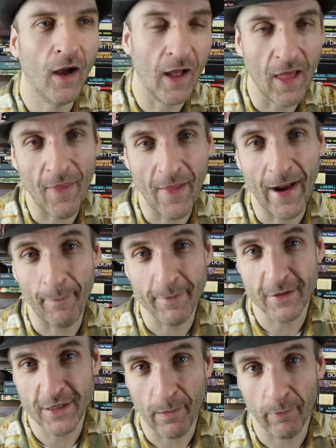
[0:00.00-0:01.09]
uh, and that
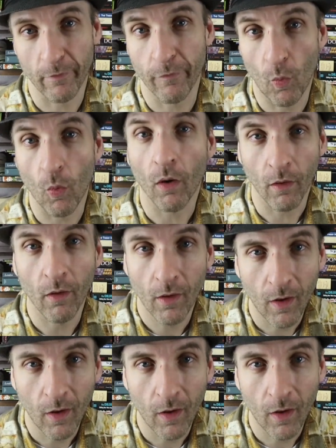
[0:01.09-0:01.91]
happens in chapter four